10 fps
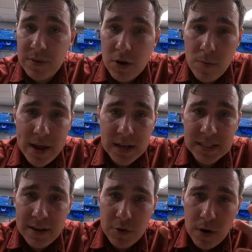video I make
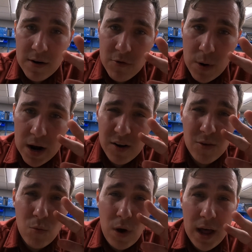on safety wire for wire
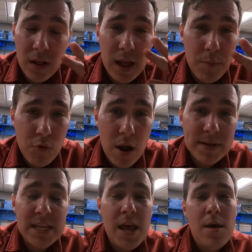while, I
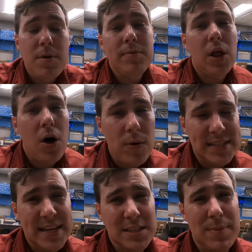promise. People
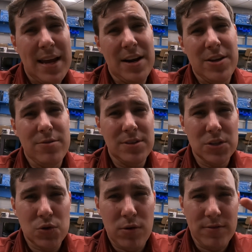always ask me how to use
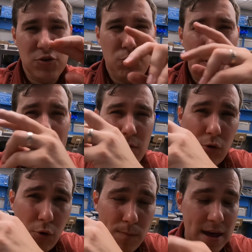the sort of
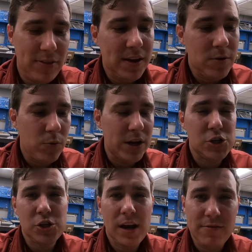spiral method,
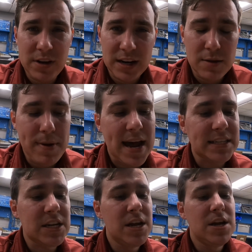which I've done in the
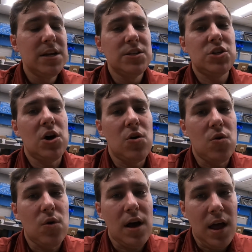past.
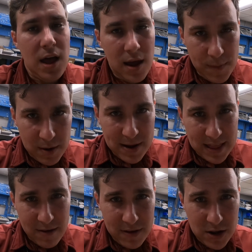So I'm gonna
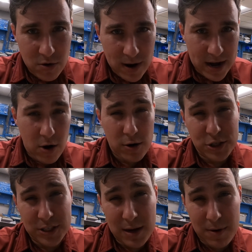make that video right now, or I
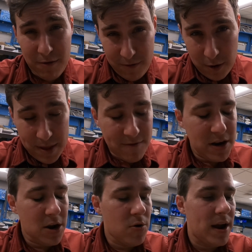should say I'm gonna film that
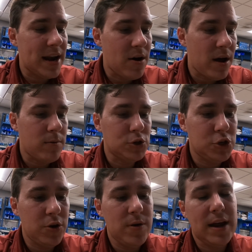video right now. I will
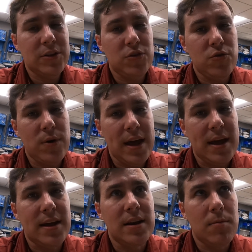show you how to do
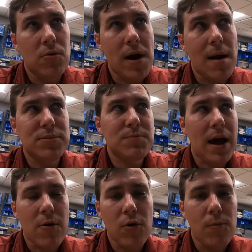a double wrap
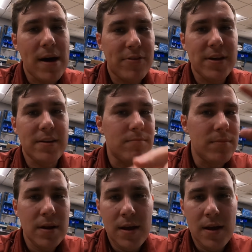spiral method